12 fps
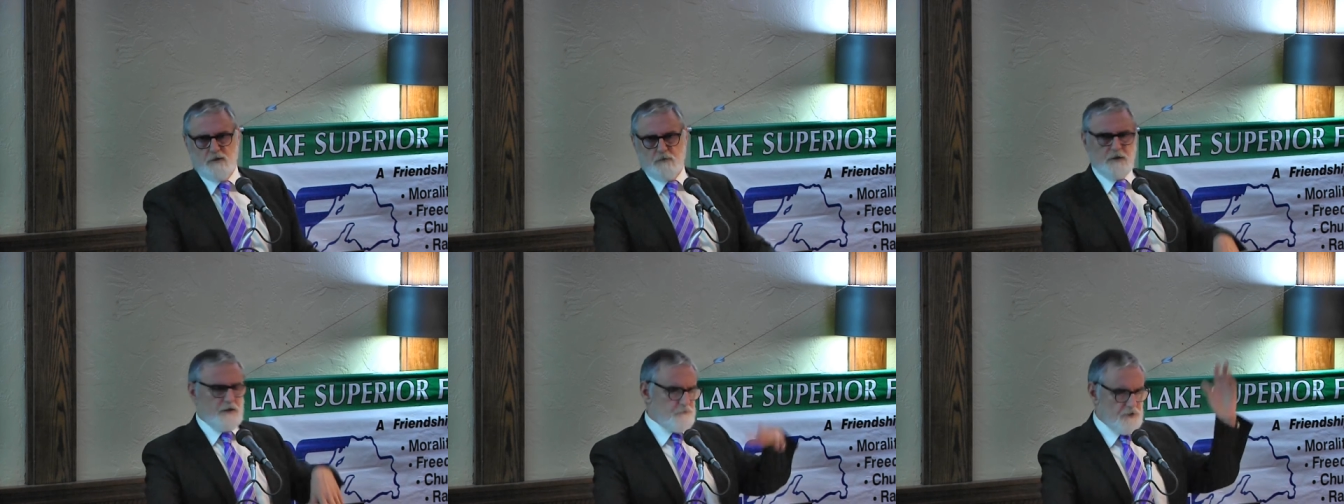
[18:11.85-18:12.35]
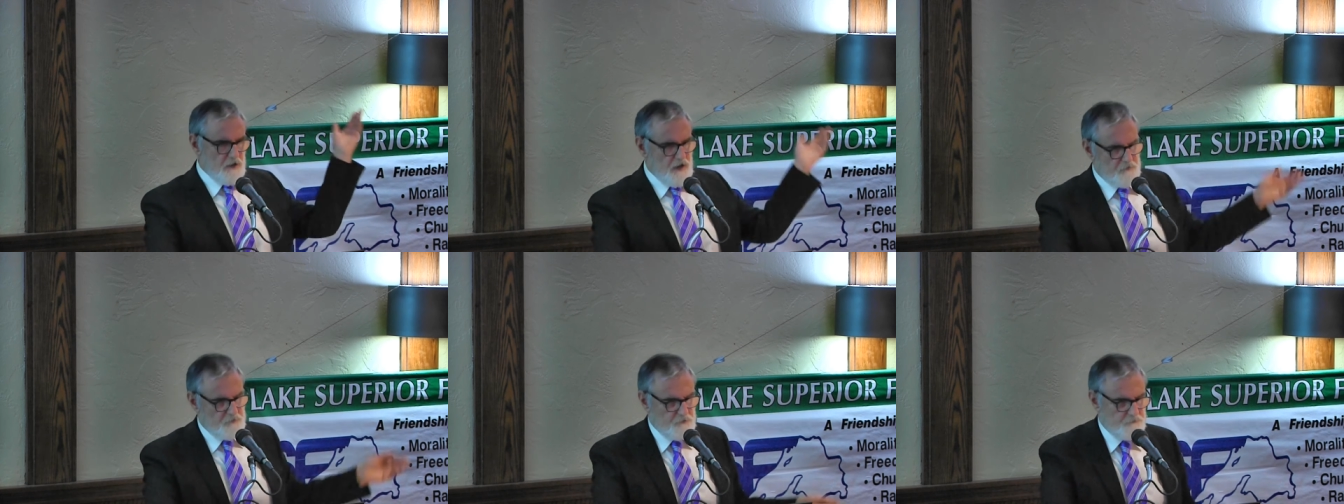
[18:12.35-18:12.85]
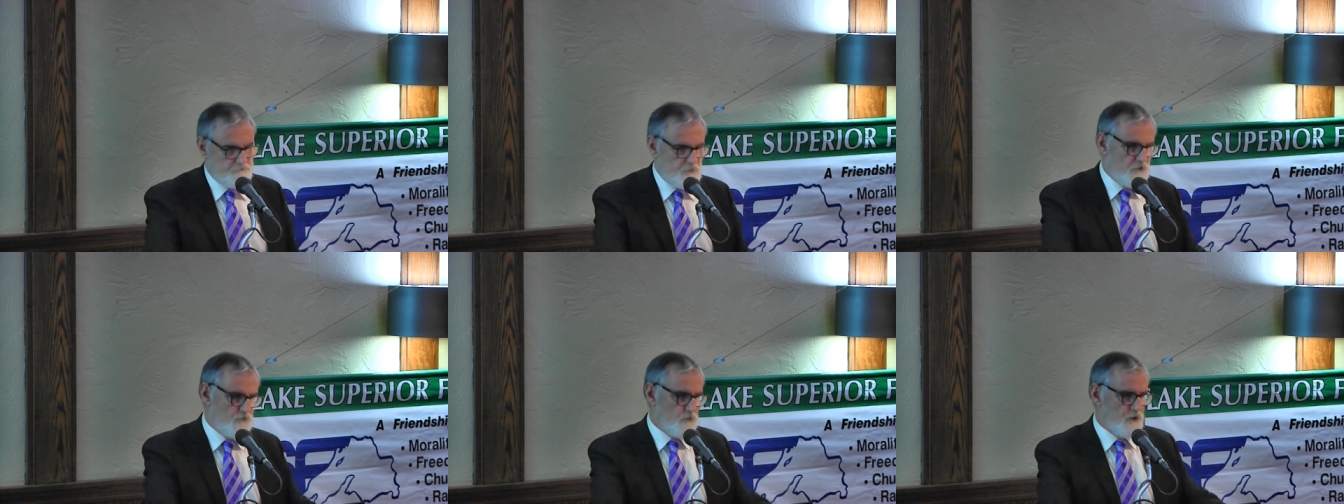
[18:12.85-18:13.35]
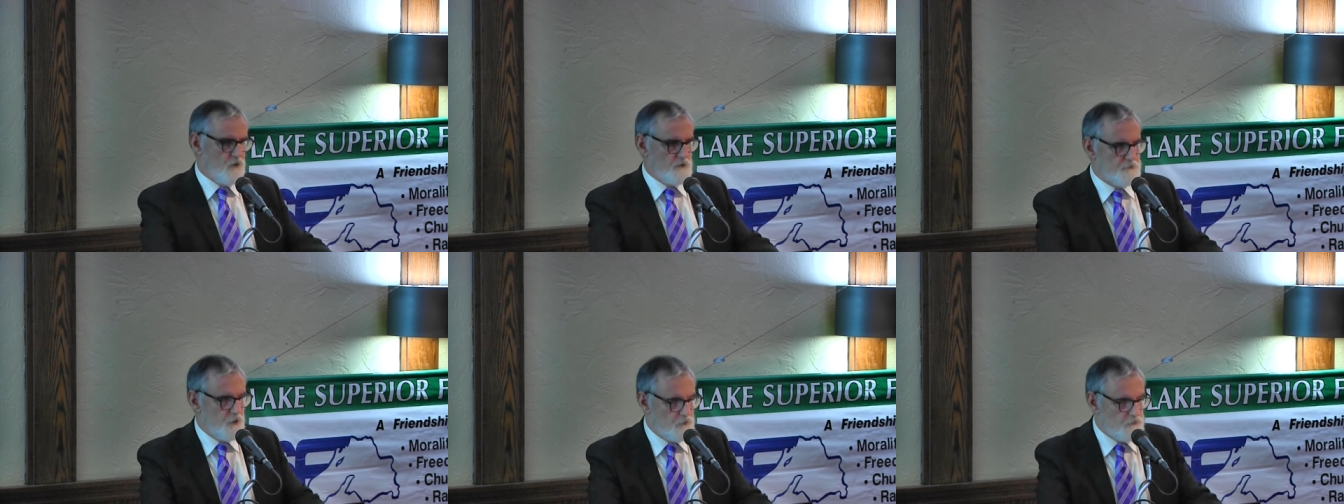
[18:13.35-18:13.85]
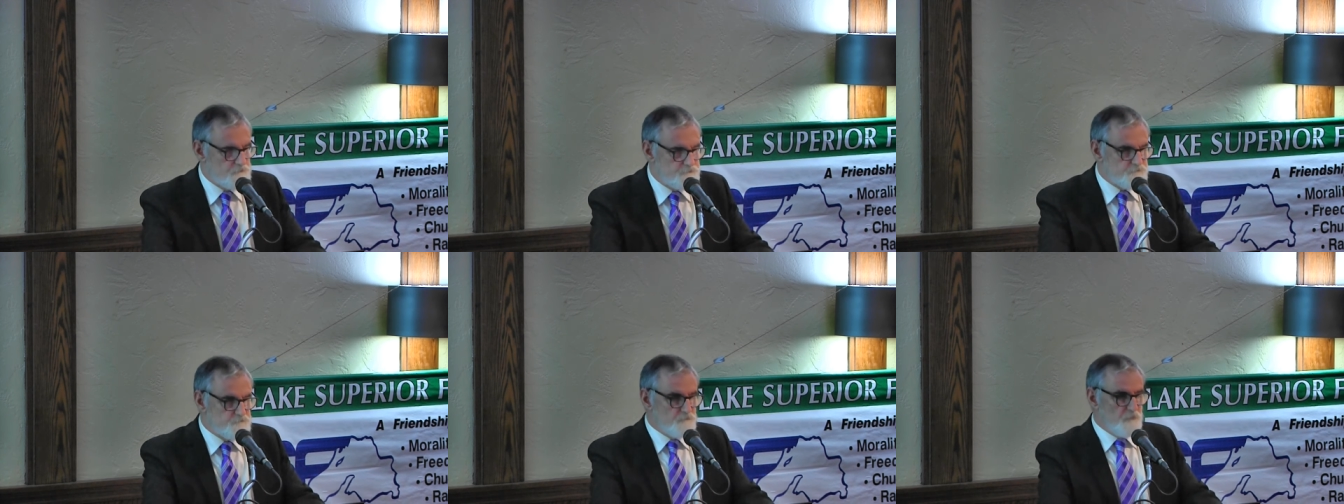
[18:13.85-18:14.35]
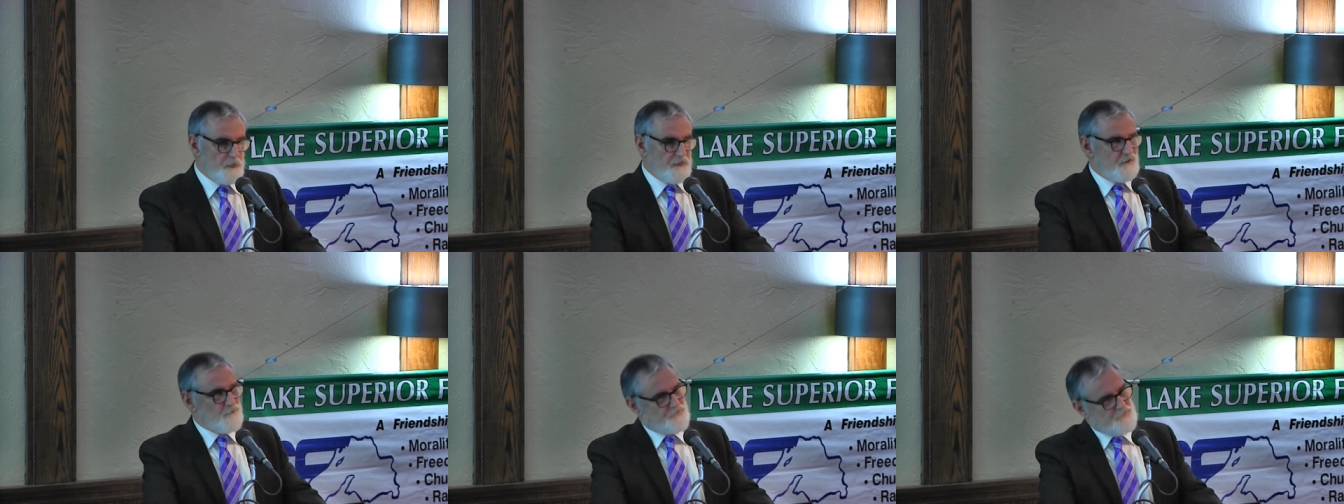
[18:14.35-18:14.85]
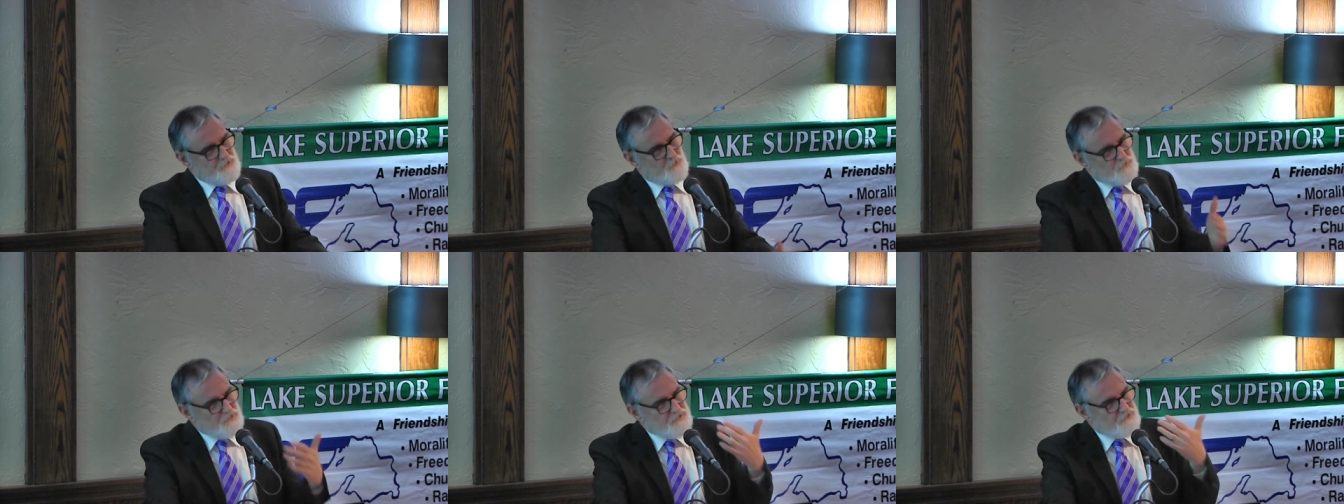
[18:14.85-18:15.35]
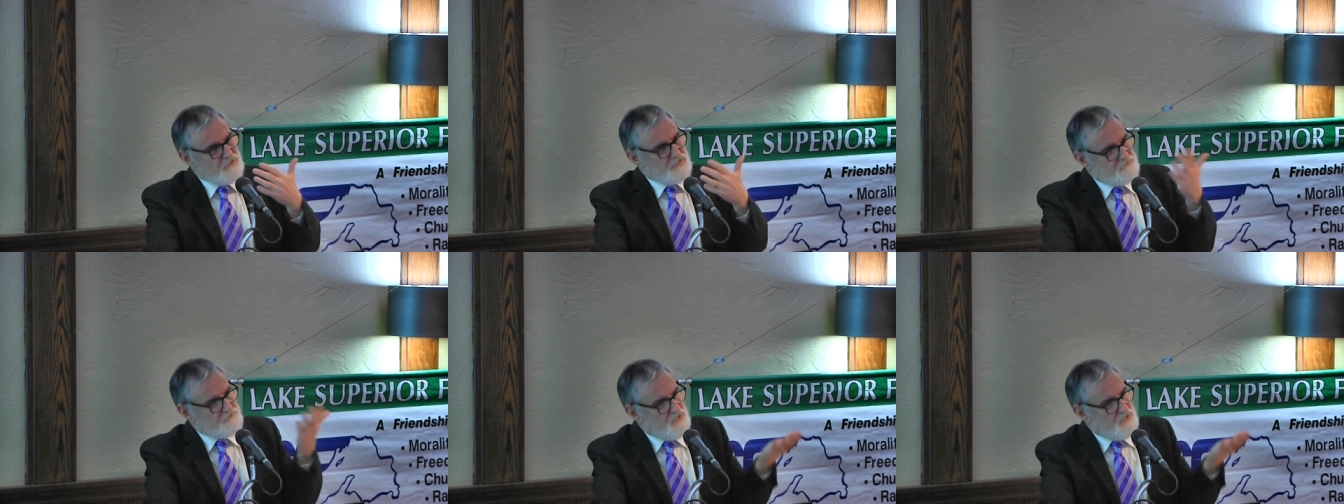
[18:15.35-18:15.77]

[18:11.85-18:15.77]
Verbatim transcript: We're giving you nothing because we're going broke. Well, they don't need to give